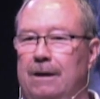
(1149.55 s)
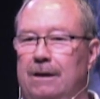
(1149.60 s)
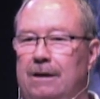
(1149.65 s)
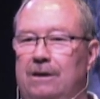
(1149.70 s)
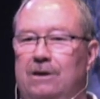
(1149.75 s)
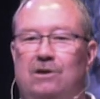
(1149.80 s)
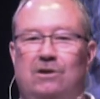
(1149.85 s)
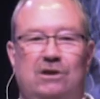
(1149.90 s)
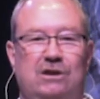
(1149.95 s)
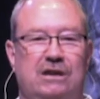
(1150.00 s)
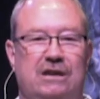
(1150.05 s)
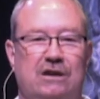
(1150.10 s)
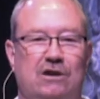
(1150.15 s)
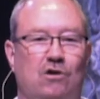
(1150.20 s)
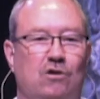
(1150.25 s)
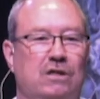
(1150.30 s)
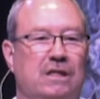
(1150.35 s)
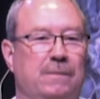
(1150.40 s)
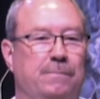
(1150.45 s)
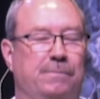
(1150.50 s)
You know, you can
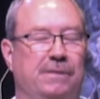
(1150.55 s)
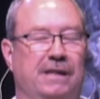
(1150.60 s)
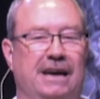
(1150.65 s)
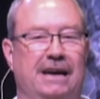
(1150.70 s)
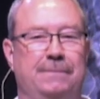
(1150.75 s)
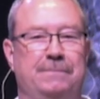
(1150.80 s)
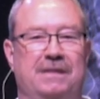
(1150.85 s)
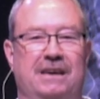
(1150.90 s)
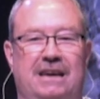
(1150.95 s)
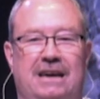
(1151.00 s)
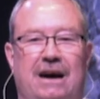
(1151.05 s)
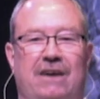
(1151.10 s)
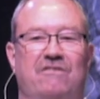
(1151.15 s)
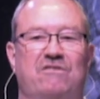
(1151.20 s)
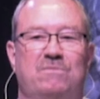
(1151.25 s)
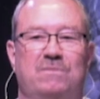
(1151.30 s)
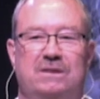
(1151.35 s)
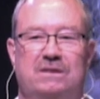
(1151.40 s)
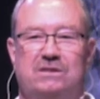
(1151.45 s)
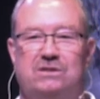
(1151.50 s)
only blame the
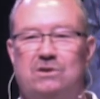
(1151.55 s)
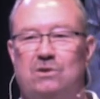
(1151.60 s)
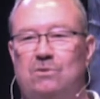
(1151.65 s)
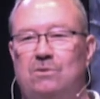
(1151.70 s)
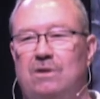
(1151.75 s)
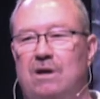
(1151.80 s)
government so